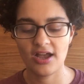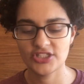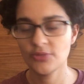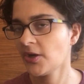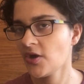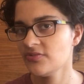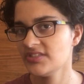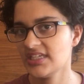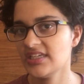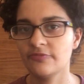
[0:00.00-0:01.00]

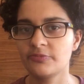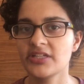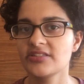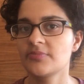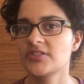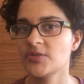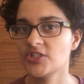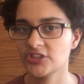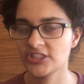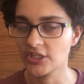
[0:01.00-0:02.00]
Tomorrow's Eve brings up some
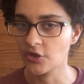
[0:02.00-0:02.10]
interesting